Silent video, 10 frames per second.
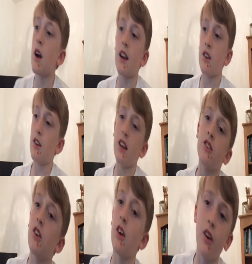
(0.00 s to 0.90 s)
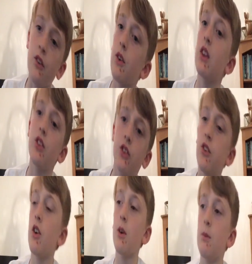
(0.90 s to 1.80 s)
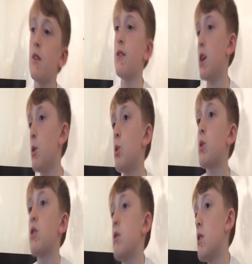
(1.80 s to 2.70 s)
I don't need to read the terms of use.